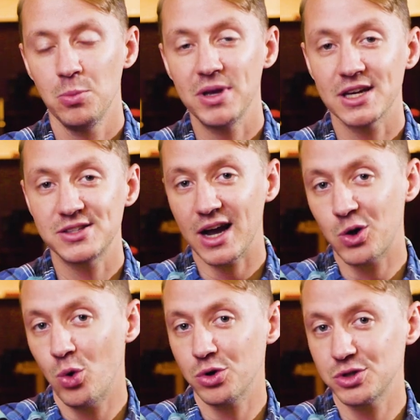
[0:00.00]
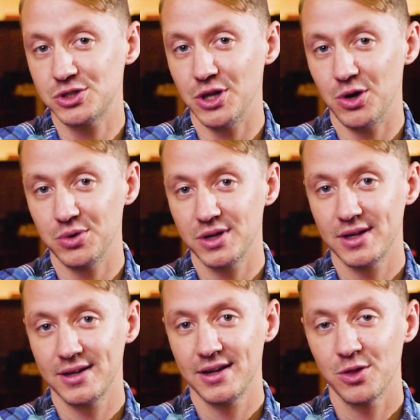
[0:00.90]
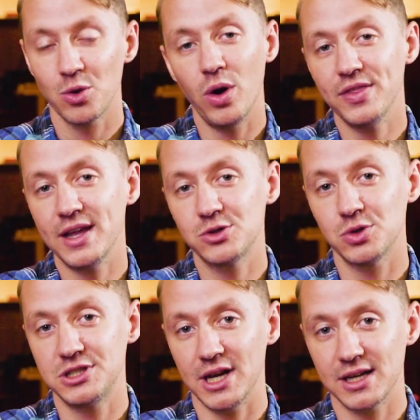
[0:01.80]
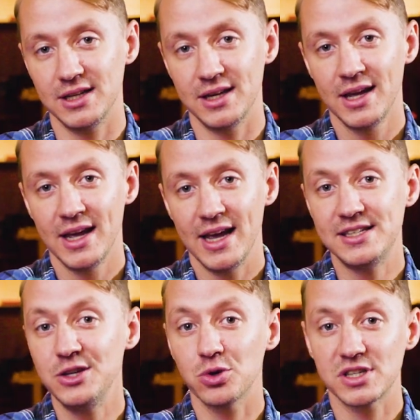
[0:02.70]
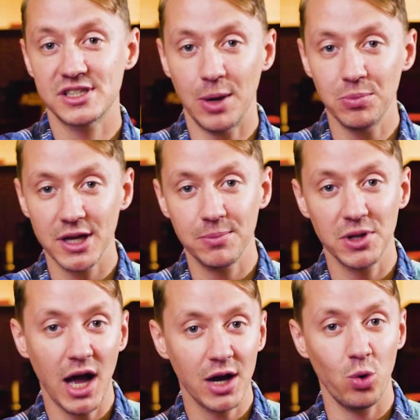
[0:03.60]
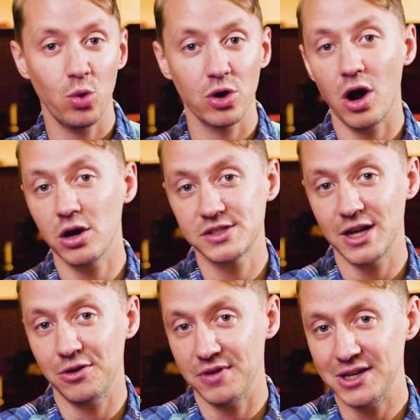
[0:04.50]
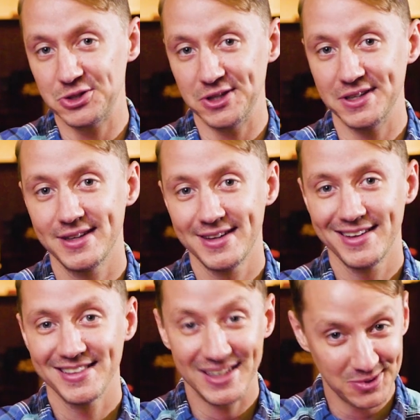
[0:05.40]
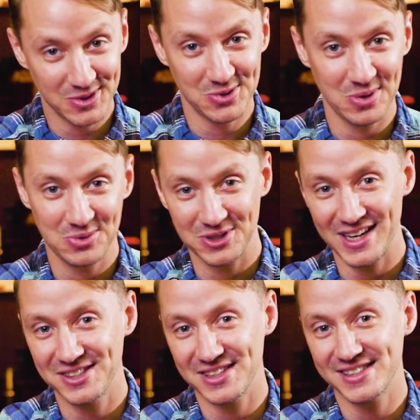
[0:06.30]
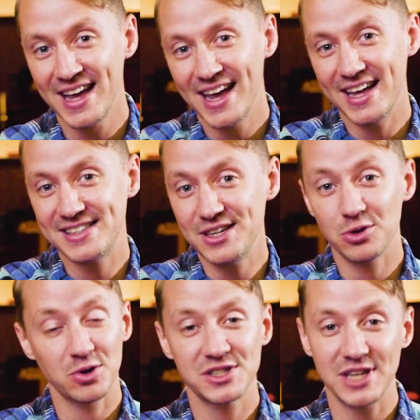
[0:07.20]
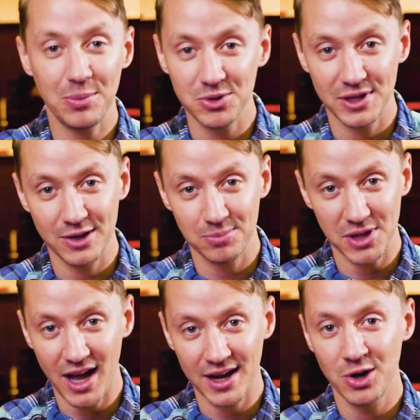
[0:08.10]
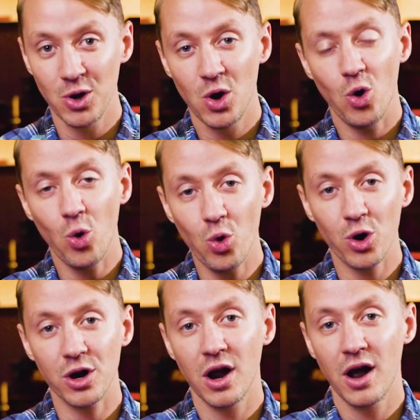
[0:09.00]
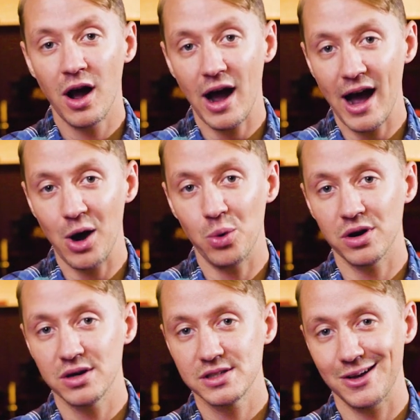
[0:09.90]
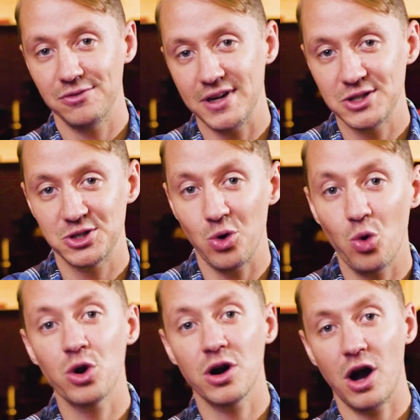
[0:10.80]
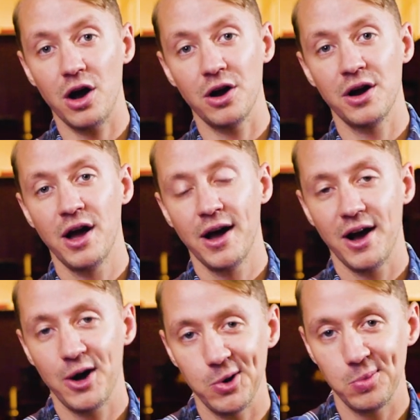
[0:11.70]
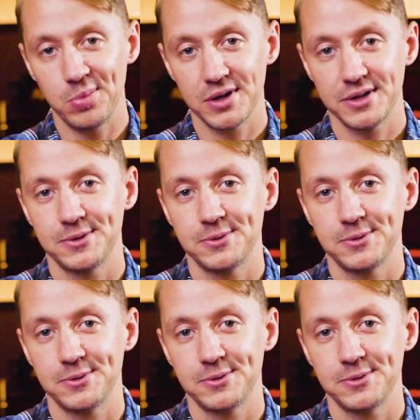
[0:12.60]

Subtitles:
Because that cornerstone, the one that is rejected, is either a stumbling block or our salvation. That's what the scripture tells us. It's either a stumbling block or our salvation or our hope.